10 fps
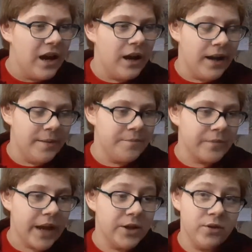
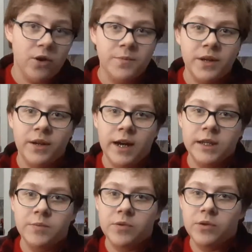I do hope that you
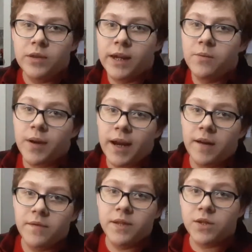guys will like what I
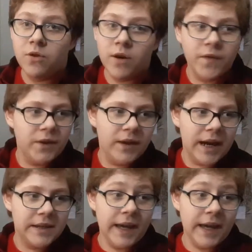have in store for you guys.